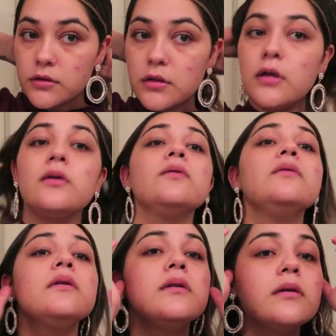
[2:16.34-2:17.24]
So
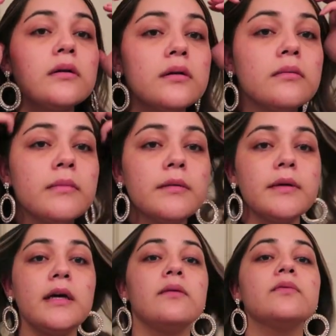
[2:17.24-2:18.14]

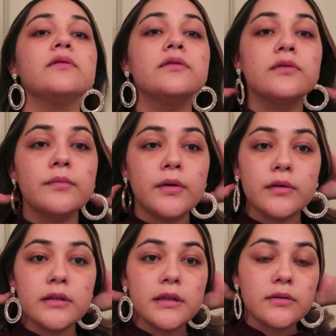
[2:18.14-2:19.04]
maybe I will do the
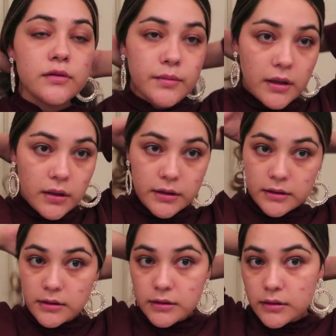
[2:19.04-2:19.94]
ponytail to be
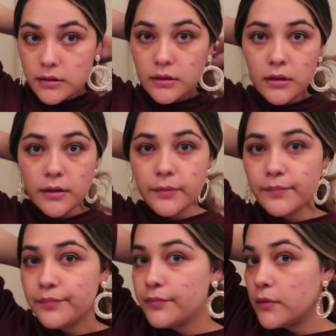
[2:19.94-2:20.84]
honest.
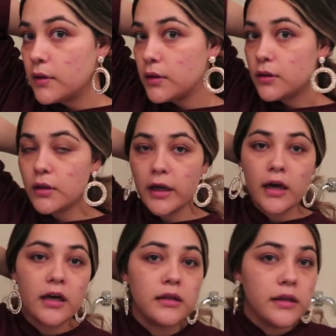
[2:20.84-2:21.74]
I
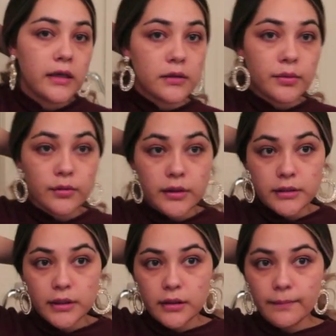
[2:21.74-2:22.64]
kind of like the
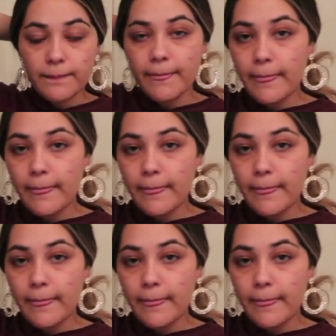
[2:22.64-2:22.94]
ponytail.